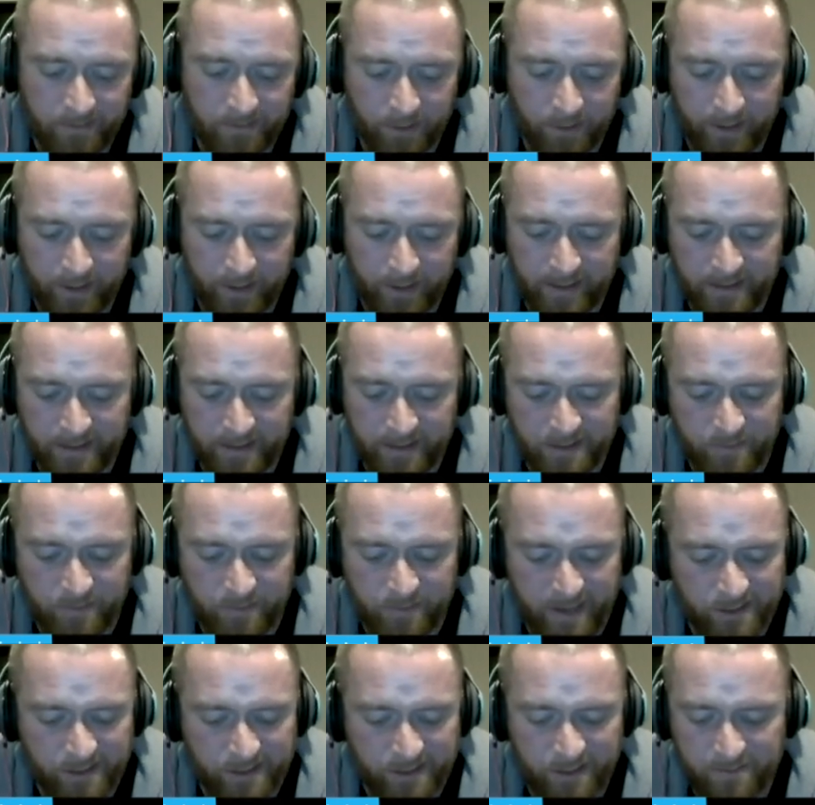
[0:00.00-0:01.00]
looking at this
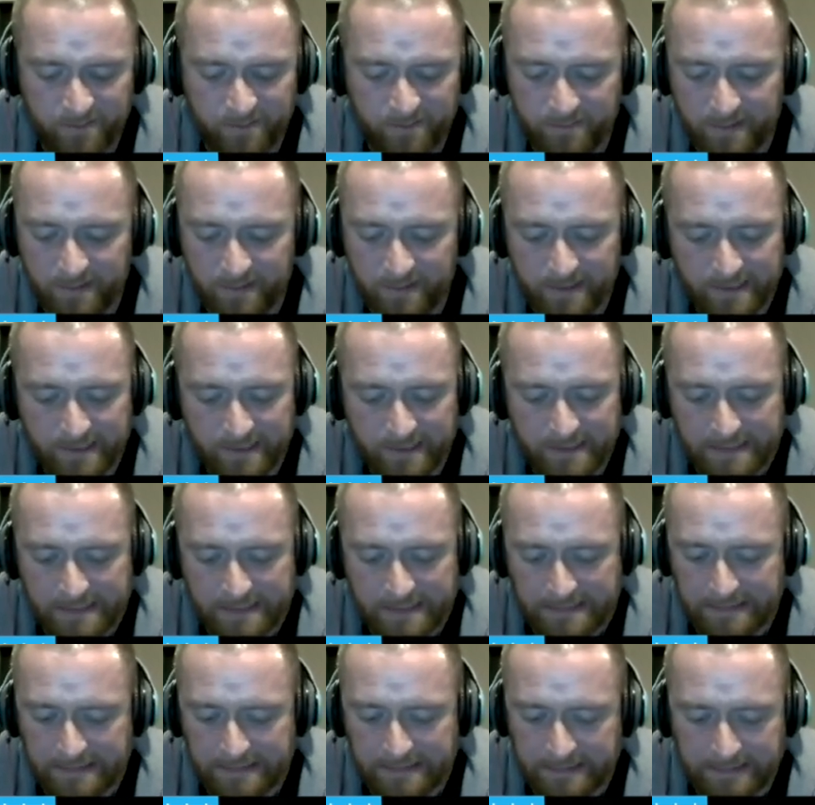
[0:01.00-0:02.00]
matchup,
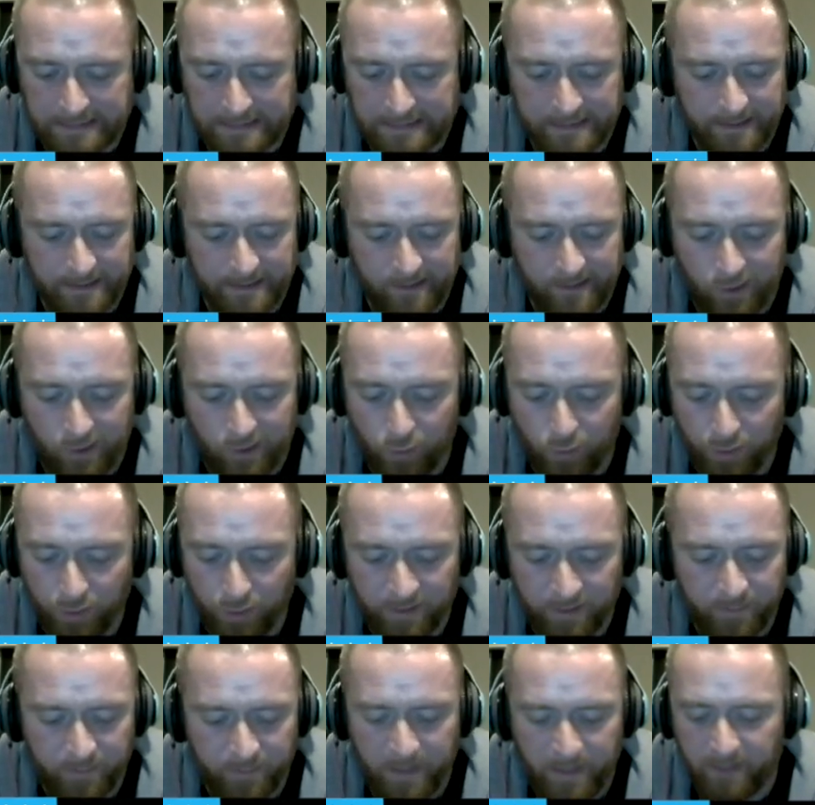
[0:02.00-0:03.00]

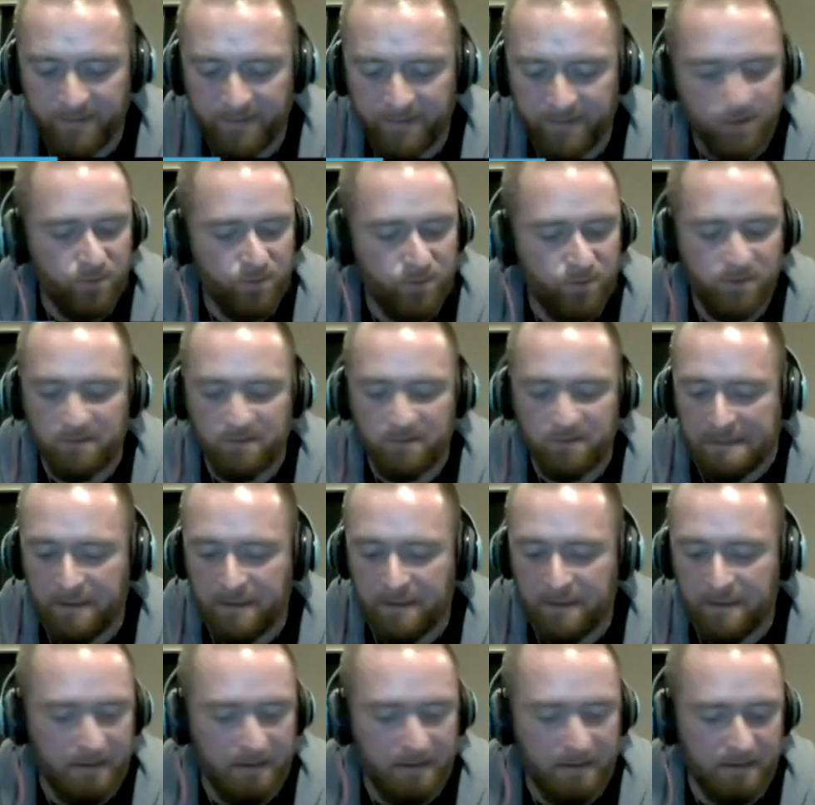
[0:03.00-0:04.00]
Melvin Gordon,
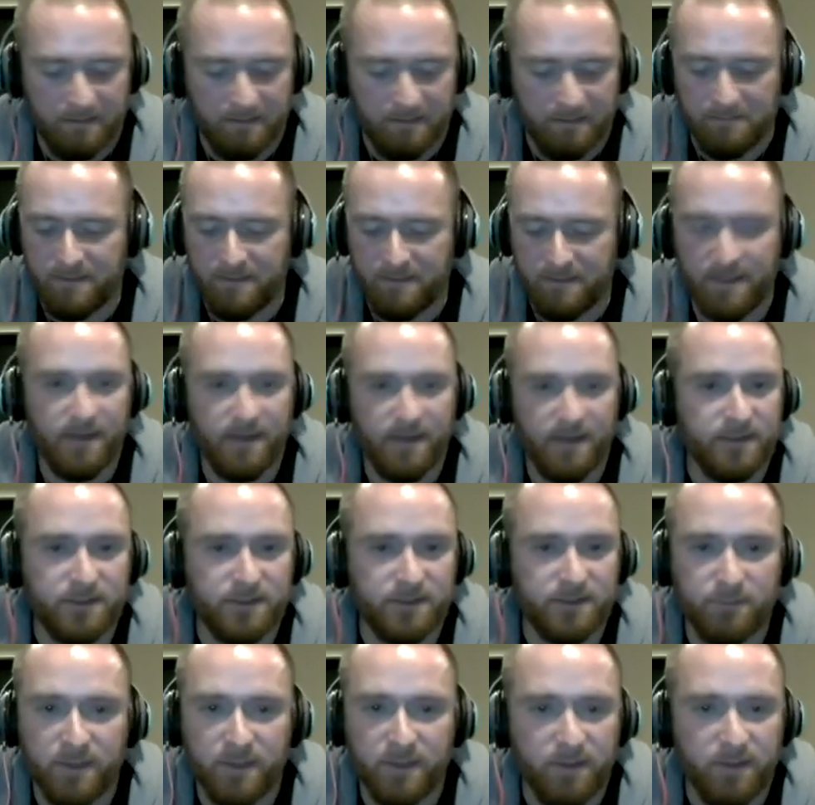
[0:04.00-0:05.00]
gosh,
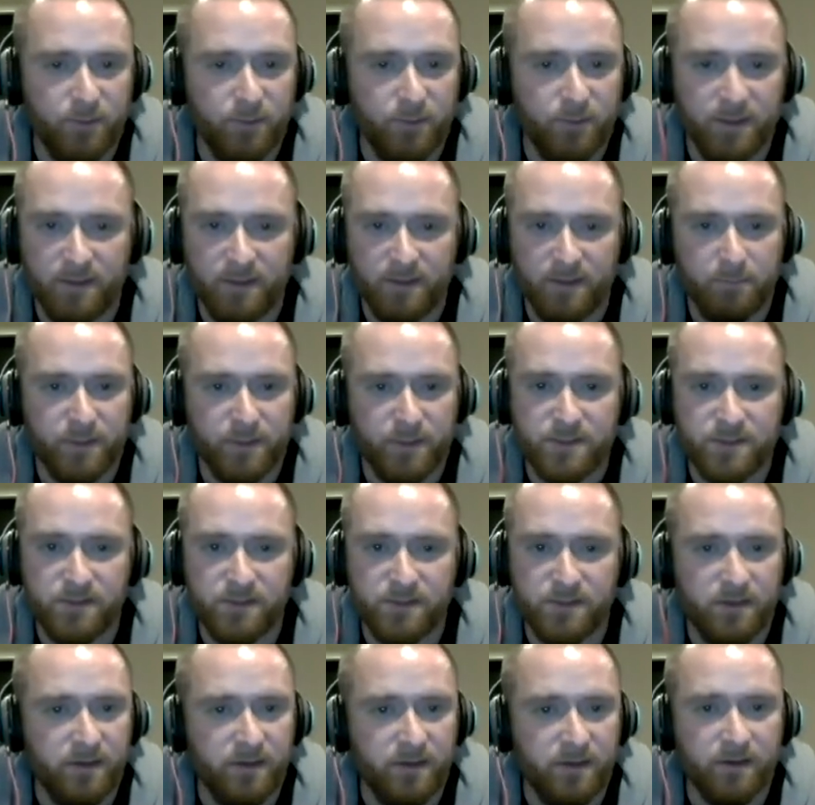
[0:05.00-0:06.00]
another one of the busts
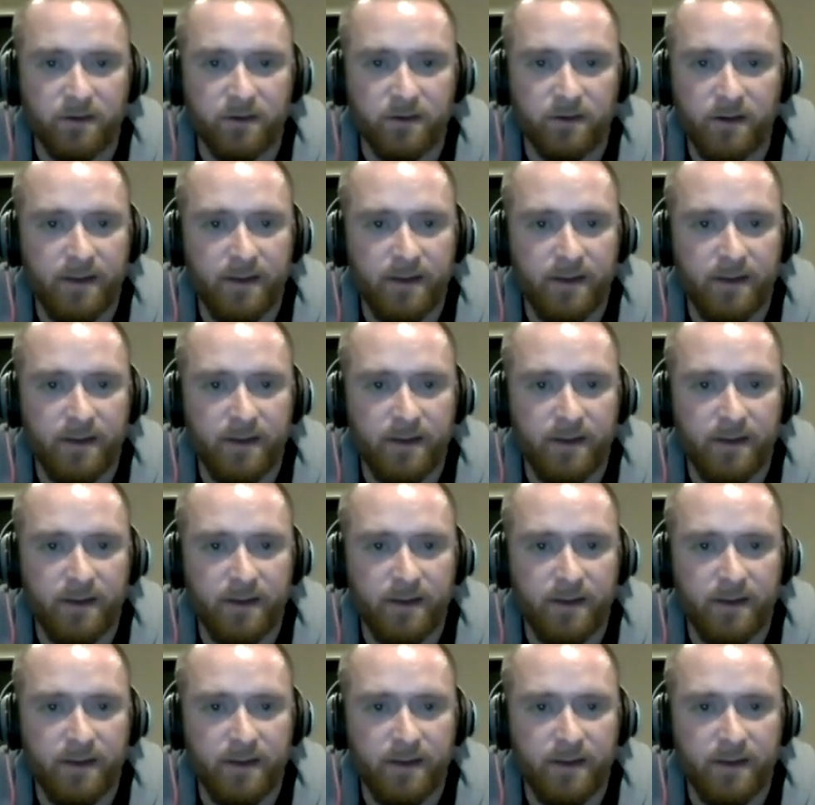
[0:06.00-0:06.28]
of the year. I